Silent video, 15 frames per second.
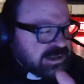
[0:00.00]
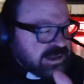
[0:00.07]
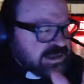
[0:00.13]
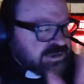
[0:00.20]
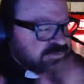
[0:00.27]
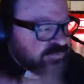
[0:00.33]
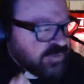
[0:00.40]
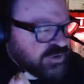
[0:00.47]

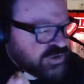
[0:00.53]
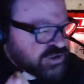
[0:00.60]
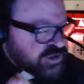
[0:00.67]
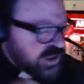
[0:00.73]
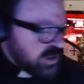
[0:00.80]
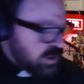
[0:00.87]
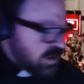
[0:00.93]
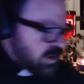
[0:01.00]
Let's first
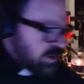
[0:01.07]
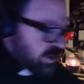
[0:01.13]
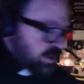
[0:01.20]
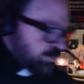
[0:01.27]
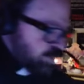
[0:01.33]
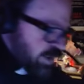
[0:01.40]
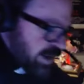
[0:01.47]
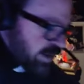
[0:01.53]
check on
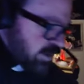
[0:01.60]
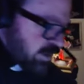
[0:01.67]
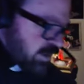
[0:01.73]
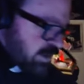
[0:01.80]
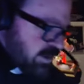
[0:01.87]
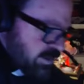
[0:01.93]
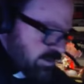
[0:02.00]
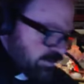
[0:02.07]
the prayer
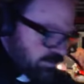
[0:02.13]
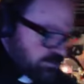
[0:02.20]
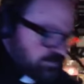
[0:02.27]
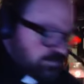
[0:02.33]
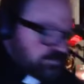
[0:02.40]
urn.